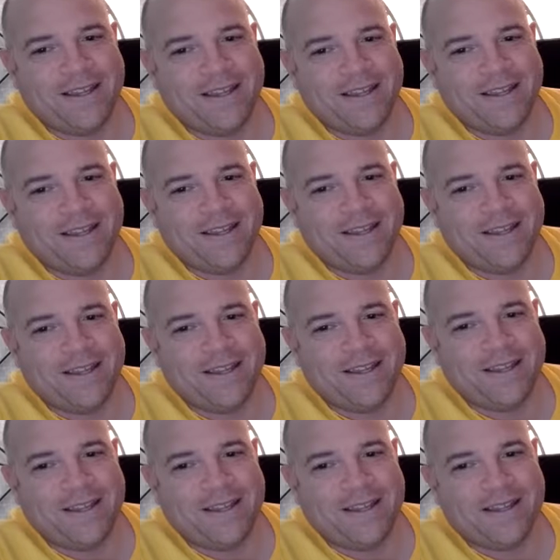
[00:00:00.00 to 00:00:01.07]

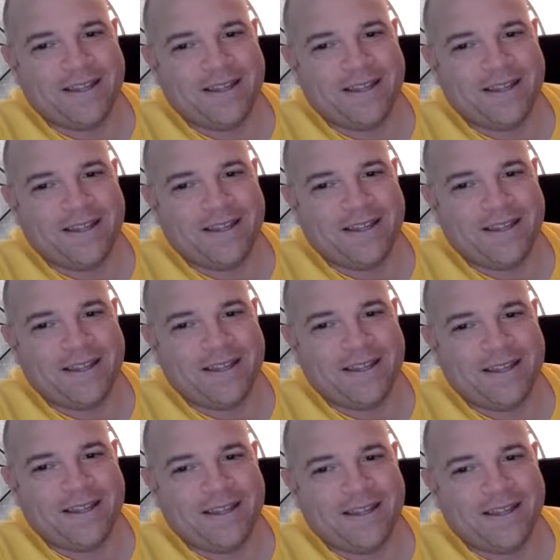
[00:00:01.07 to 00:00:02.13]

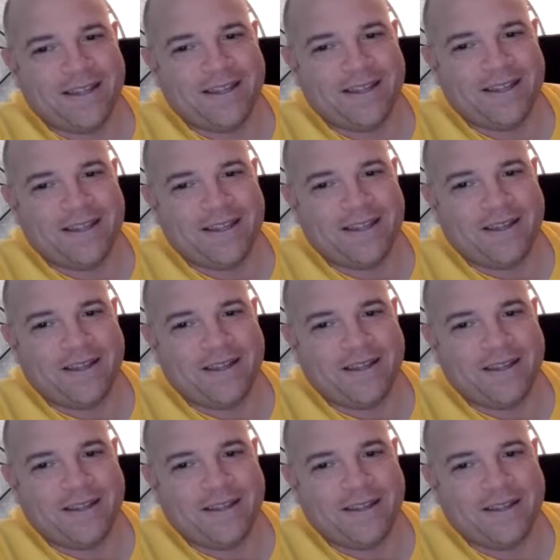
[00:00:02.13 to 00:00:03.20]

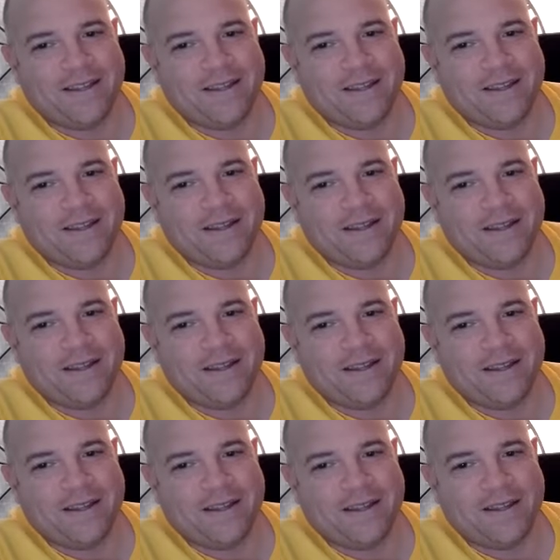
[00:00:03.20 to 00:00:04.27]

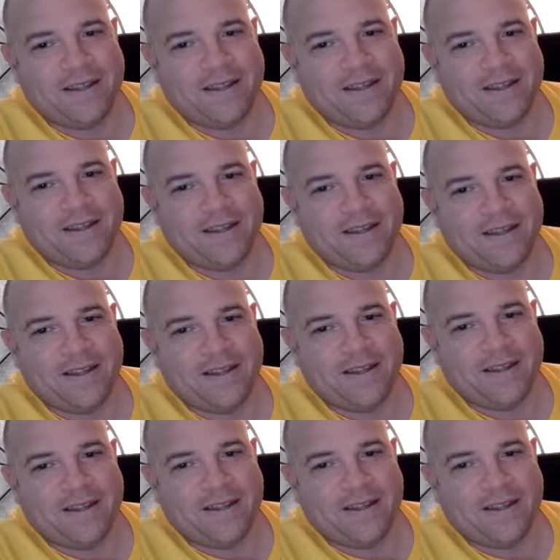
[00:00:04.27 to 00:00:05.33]

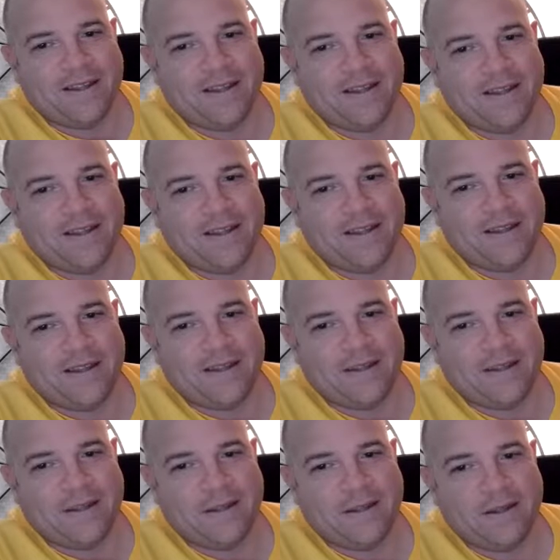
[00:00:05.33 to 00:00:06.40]

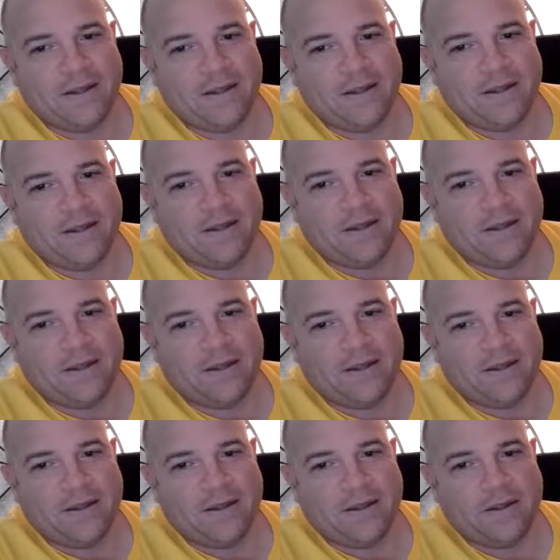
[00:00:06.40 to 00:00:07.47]

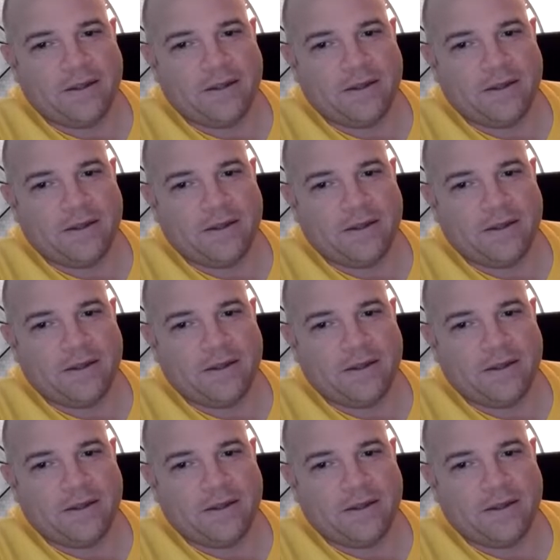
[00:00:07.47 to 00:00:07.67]
(not speaking)